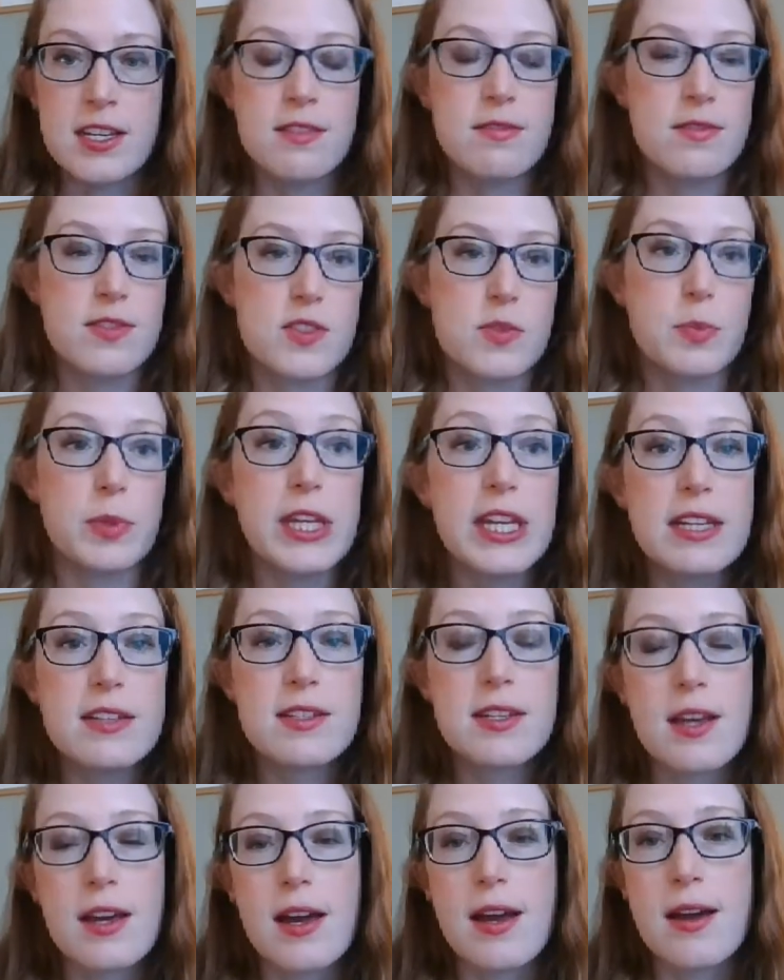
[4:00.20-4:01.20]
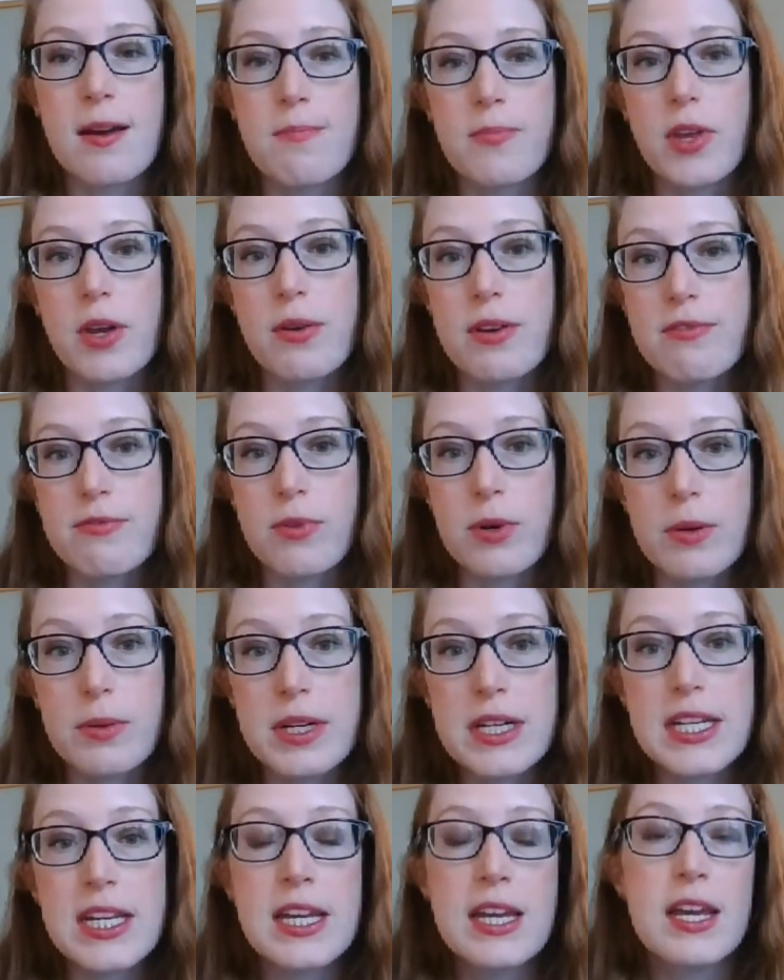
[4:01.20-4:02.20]
split going
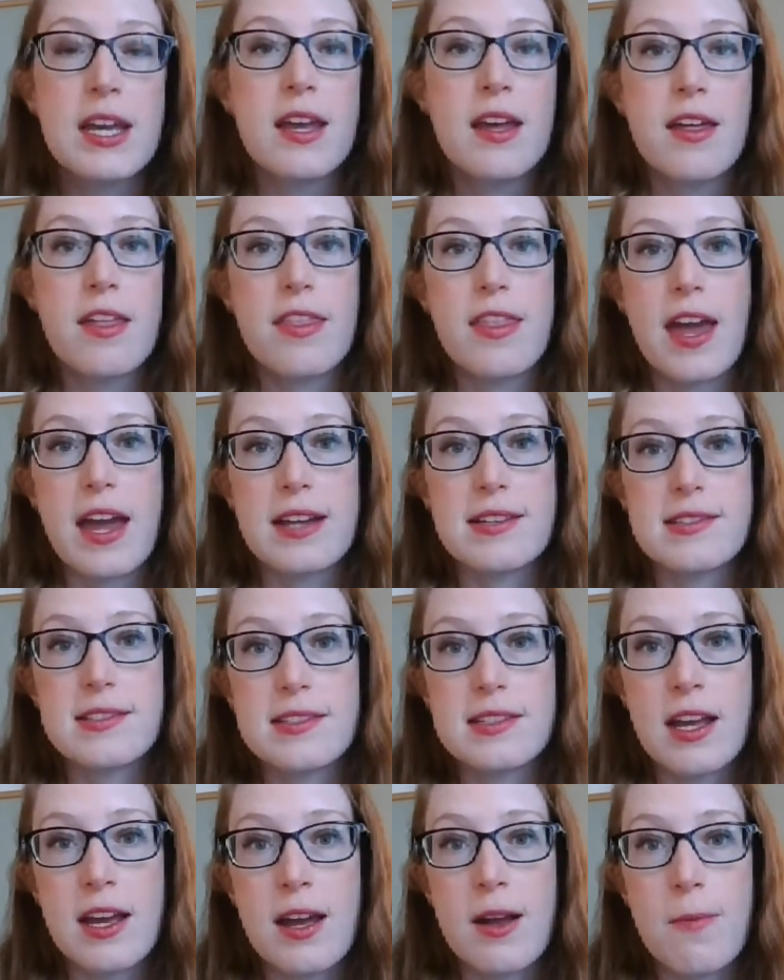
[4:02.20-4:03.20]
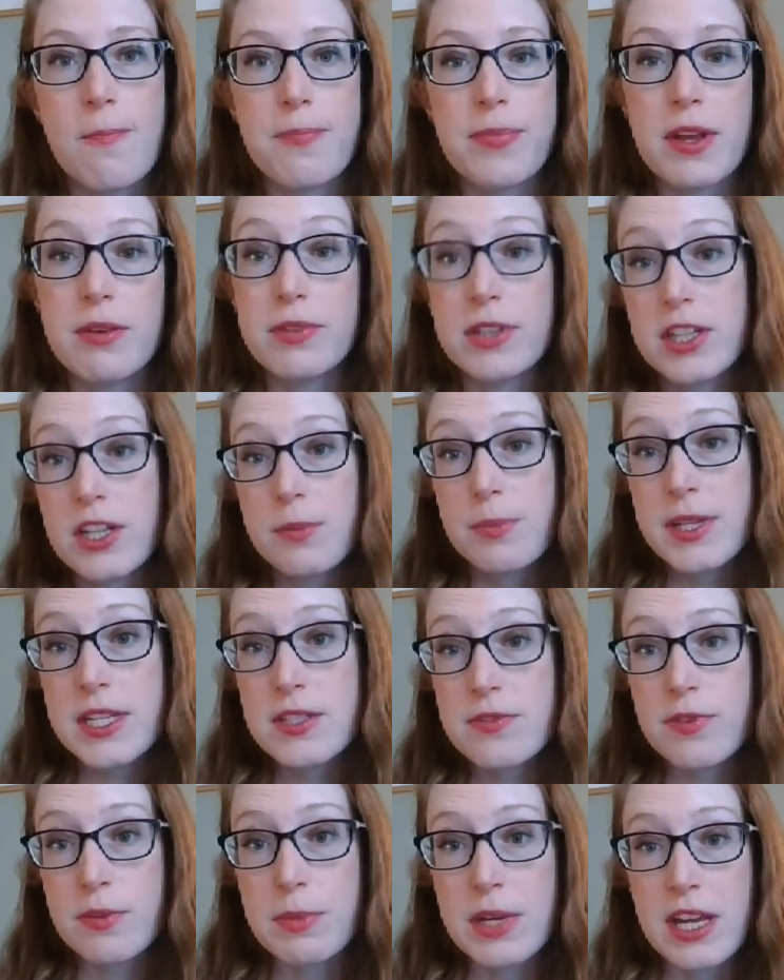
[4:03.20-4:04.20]
forward, that's a really good
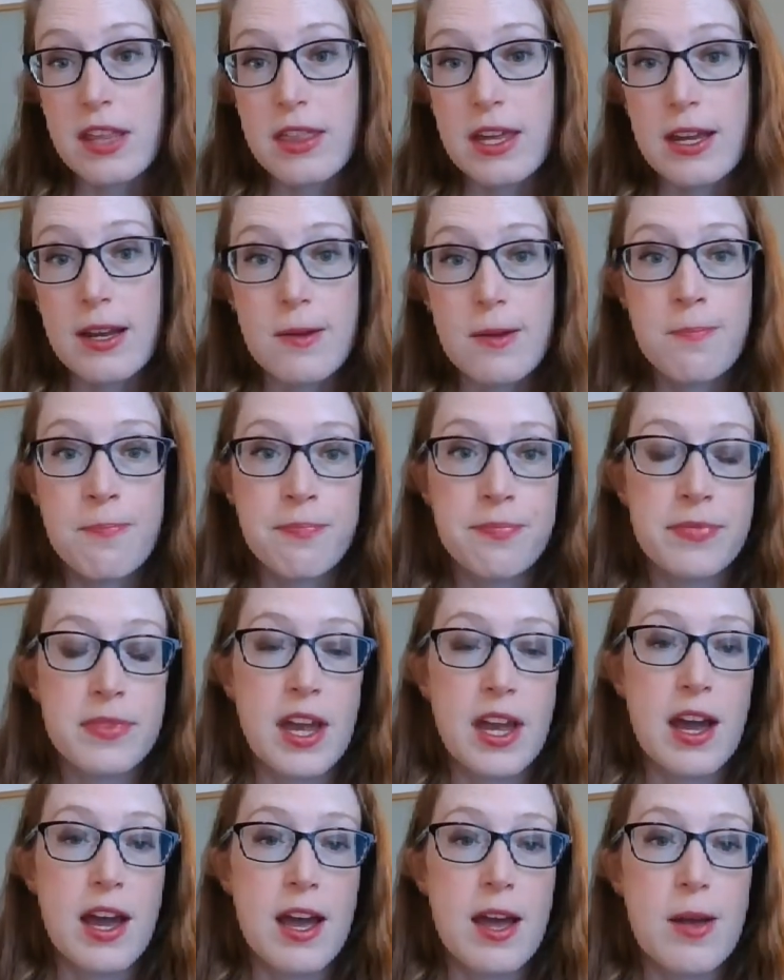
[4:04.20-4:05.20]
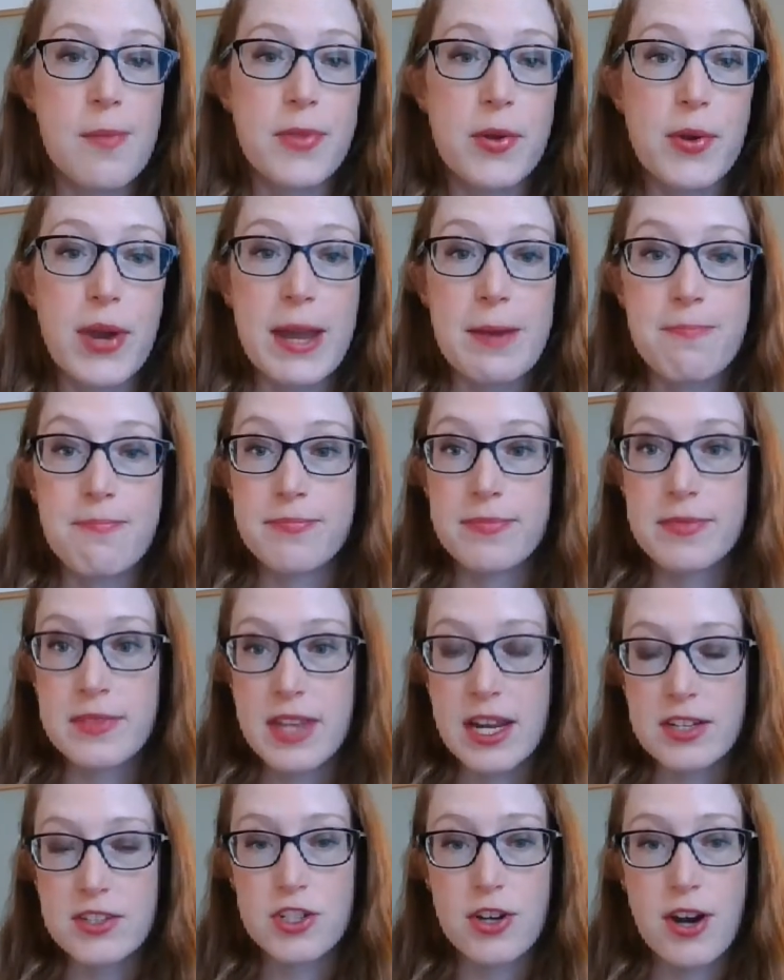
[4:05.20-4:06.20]
place for me, I think. Okay,
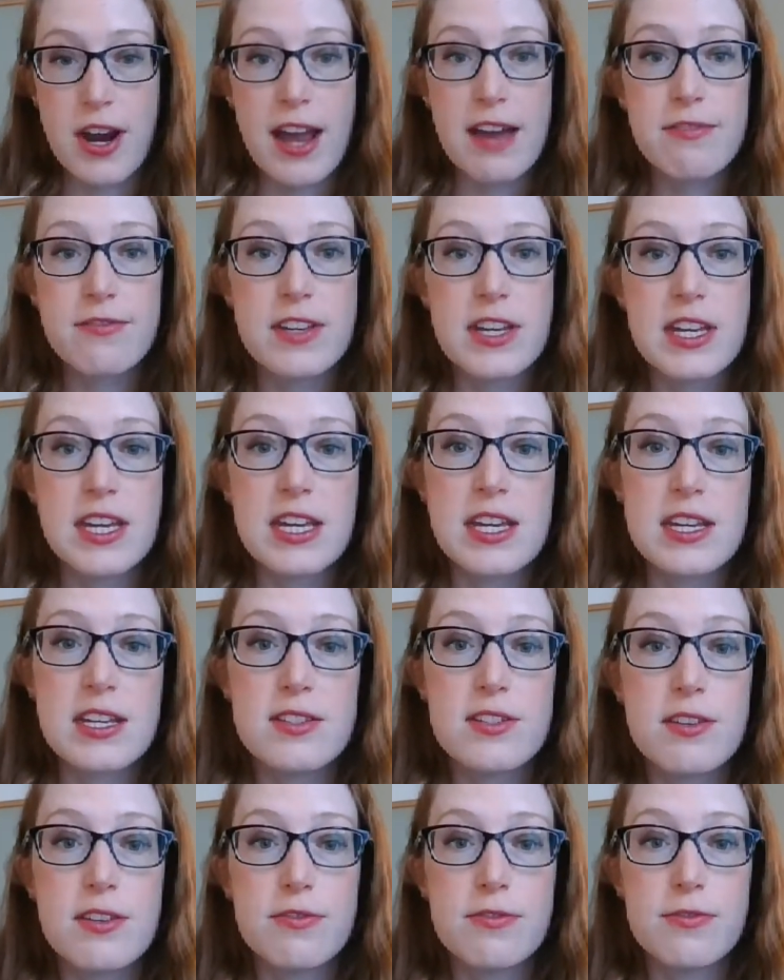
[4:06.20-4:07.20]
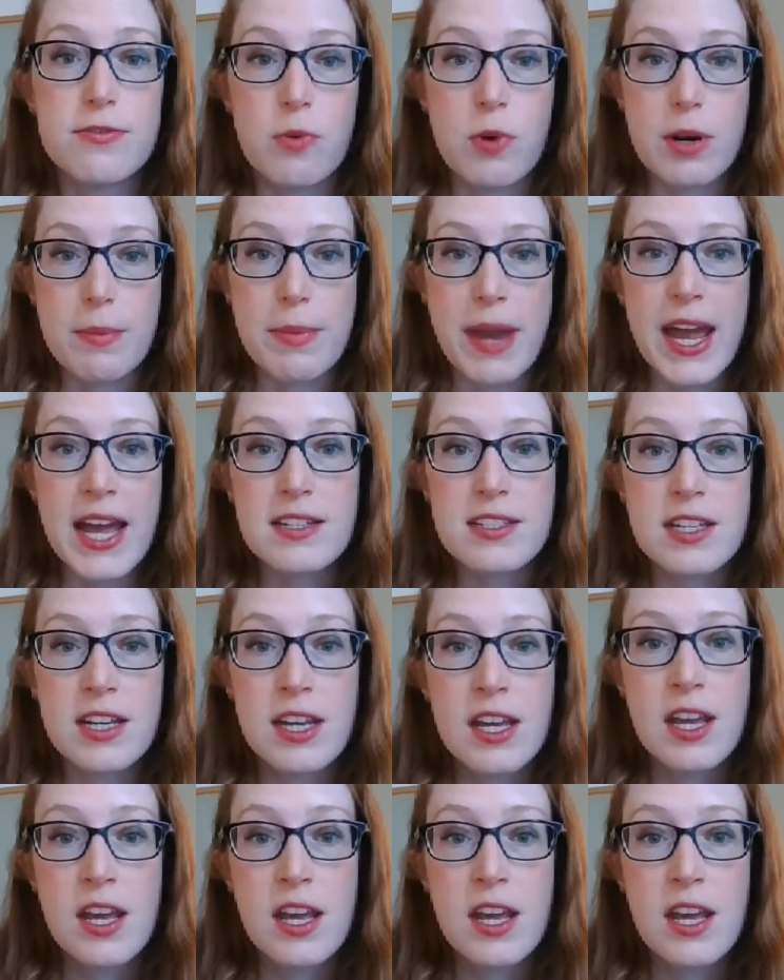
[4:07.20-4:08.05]
next graph is format.